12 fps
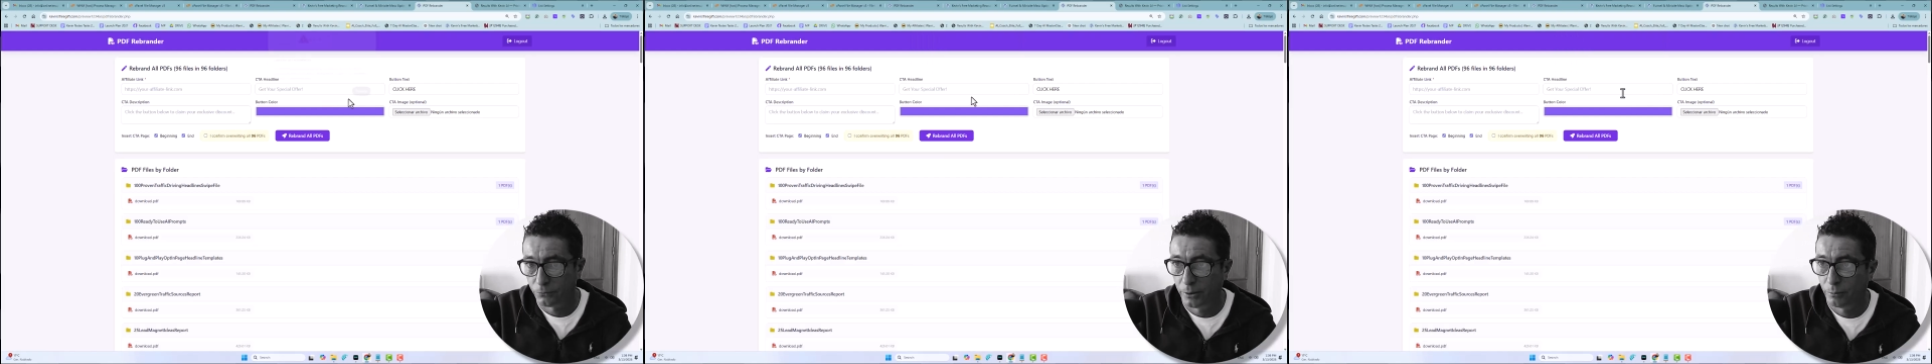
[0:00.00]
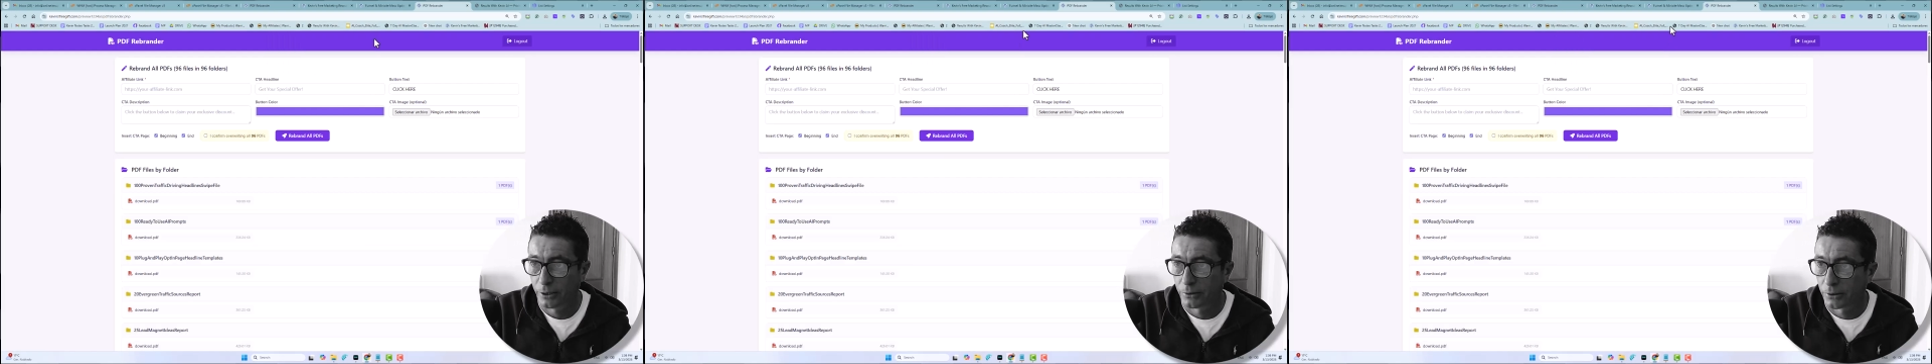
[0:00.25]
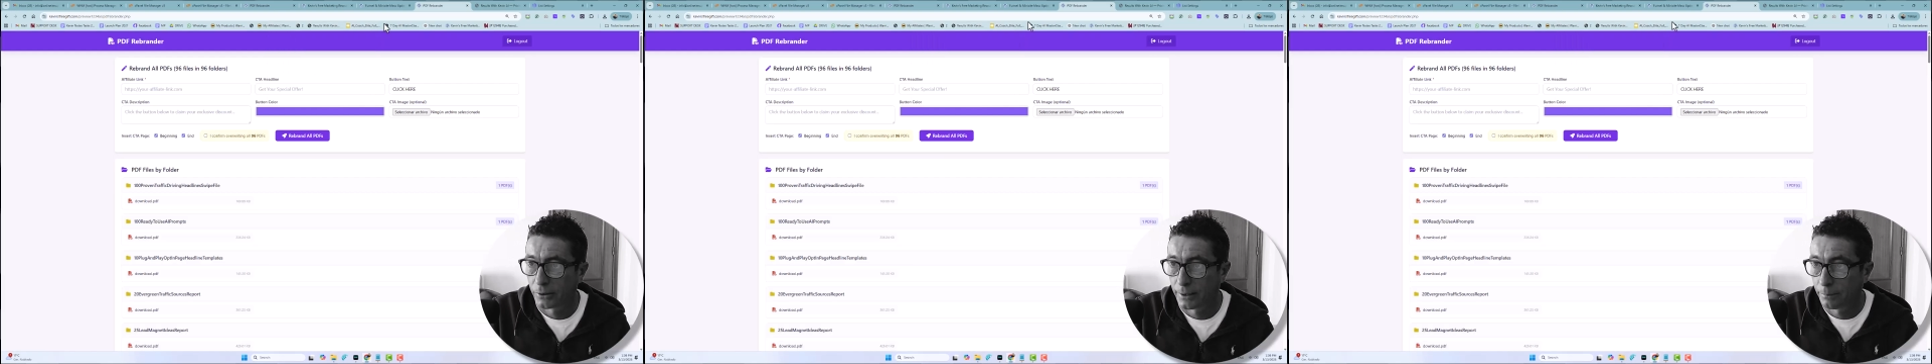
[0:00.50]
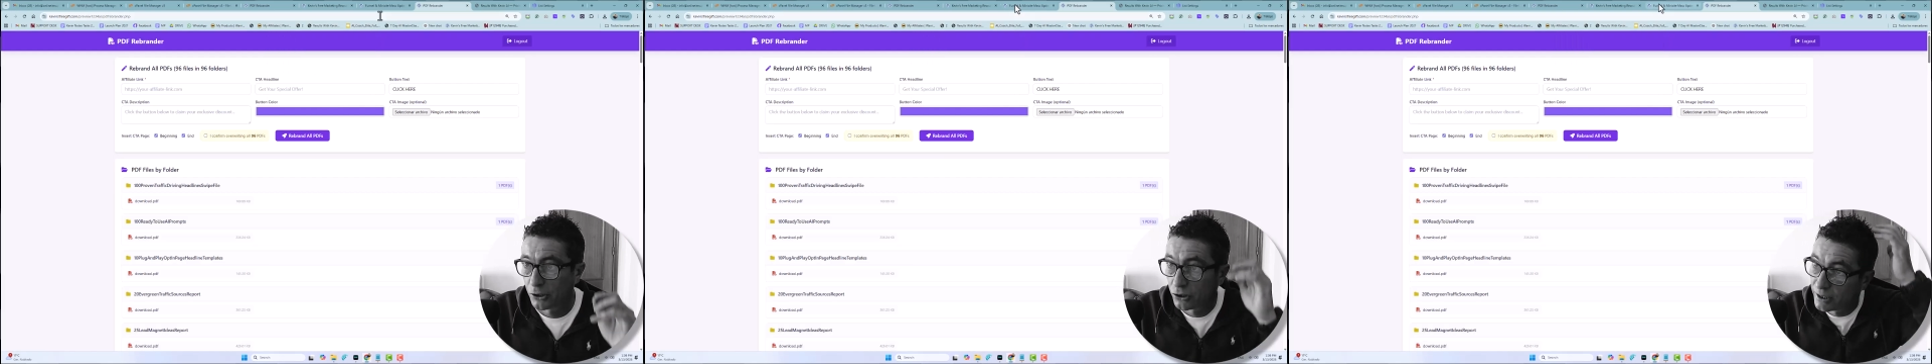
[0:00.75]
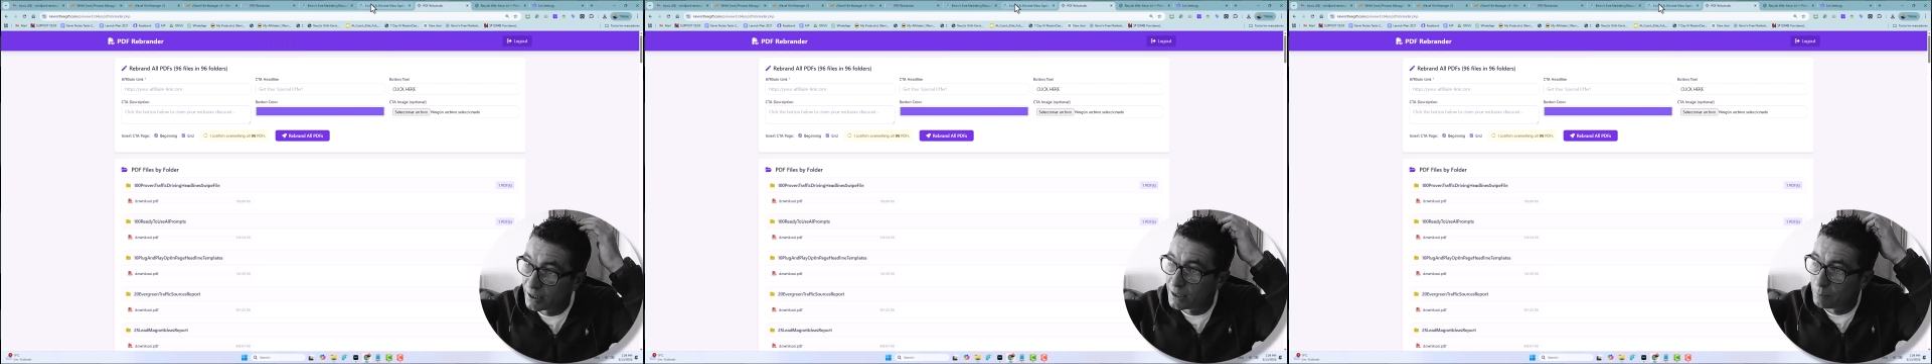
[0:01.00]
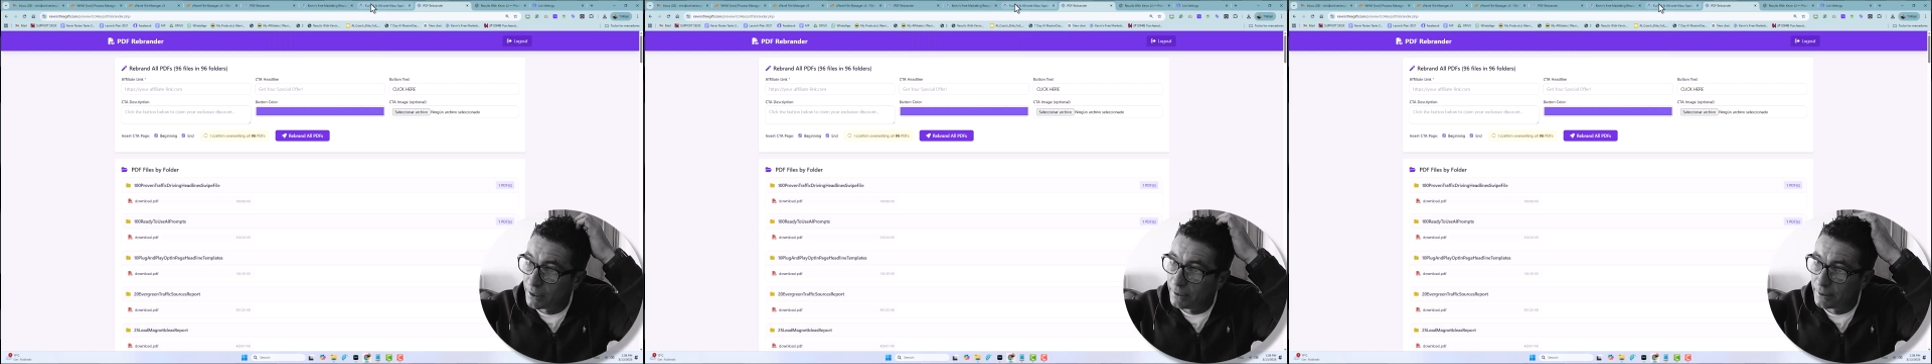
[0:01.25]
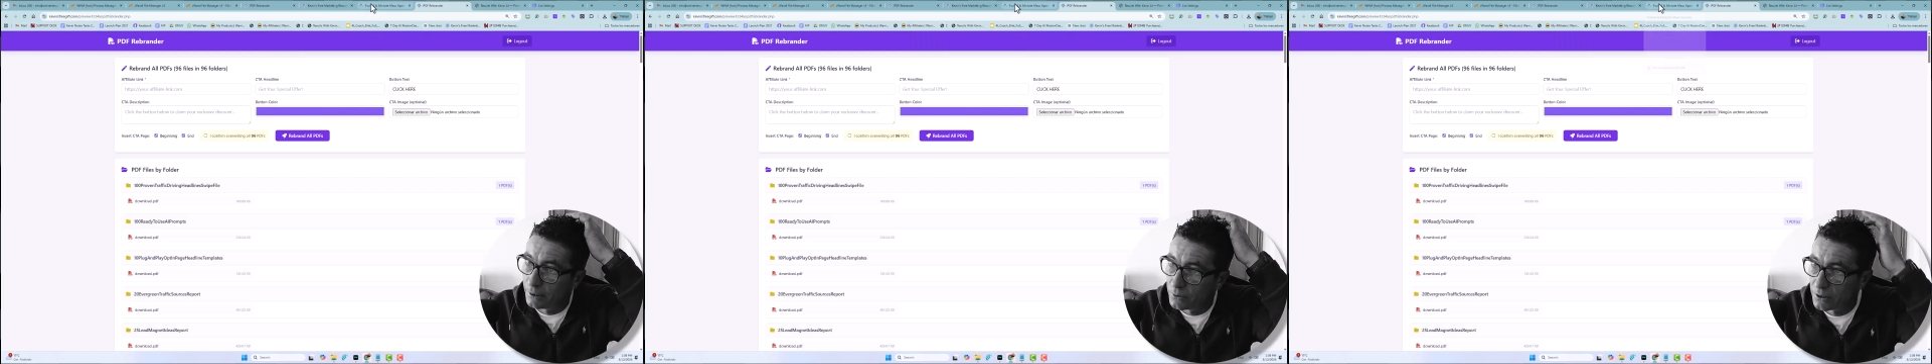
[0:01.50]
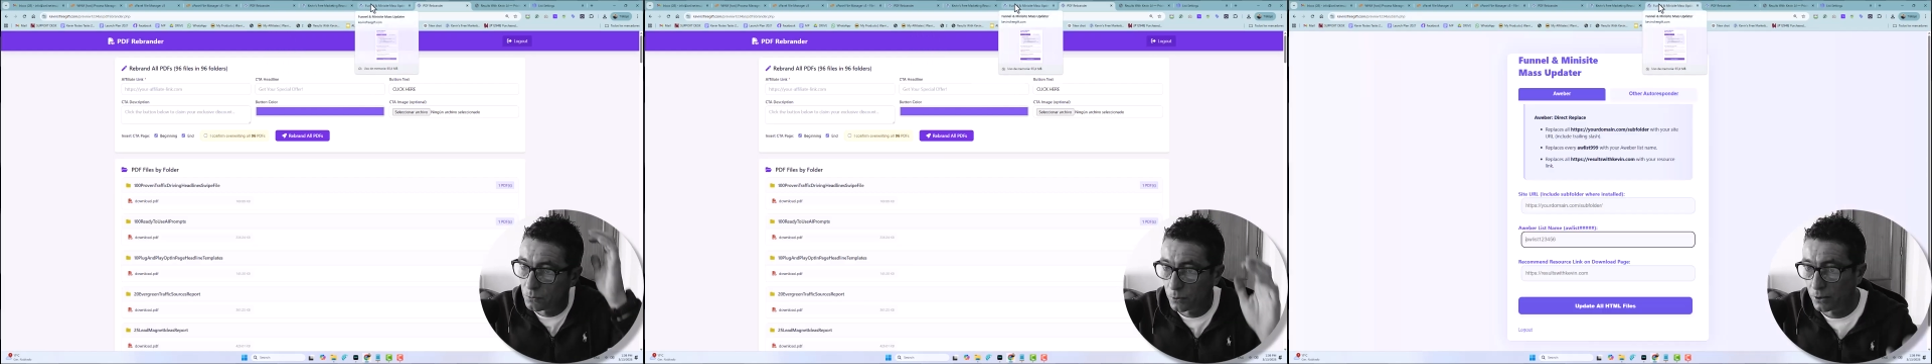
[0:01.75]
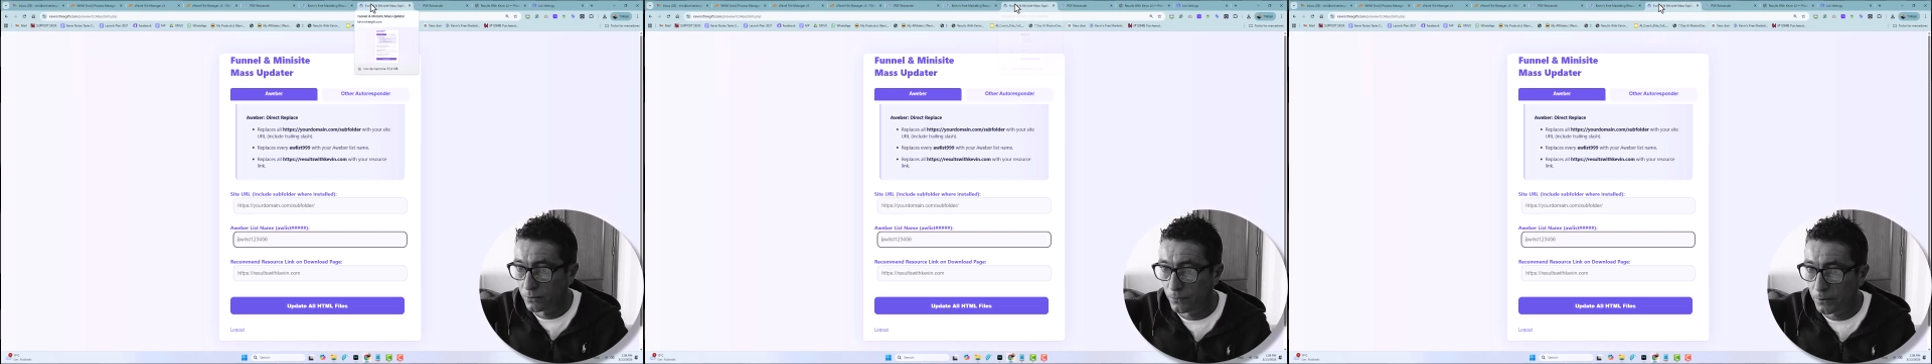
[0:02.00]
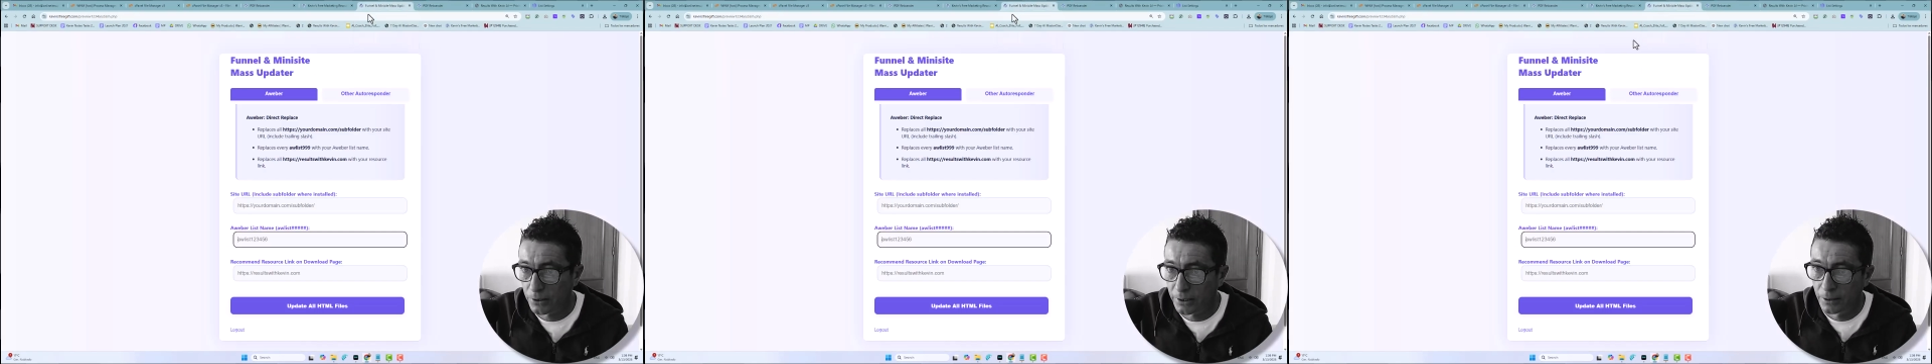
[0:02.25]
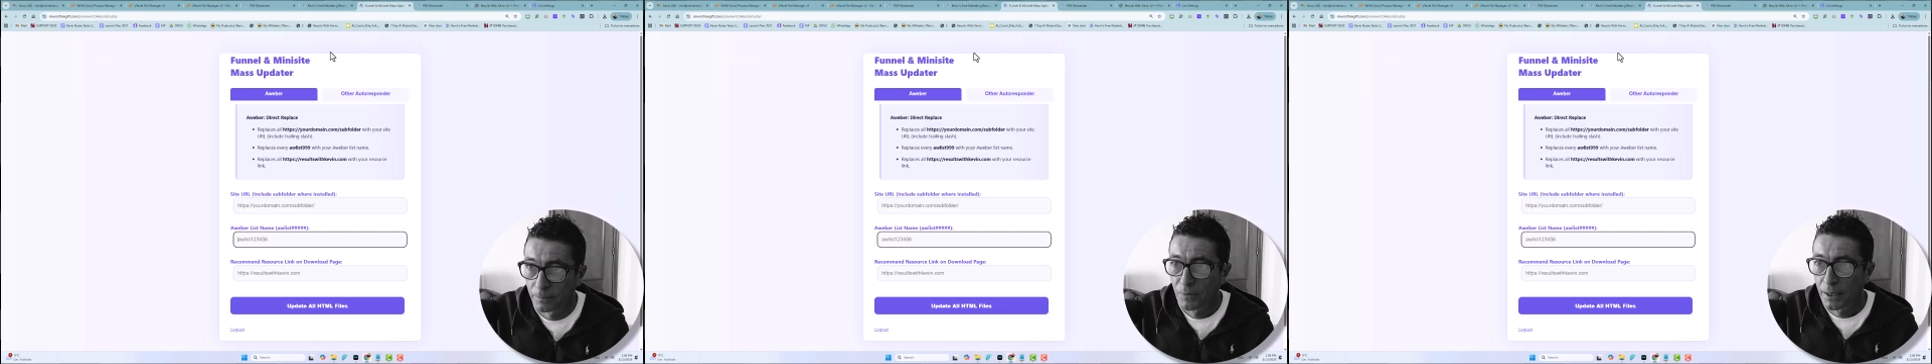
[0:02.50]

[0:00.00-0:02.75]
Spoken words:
rebrander. Let me just explain how this works first.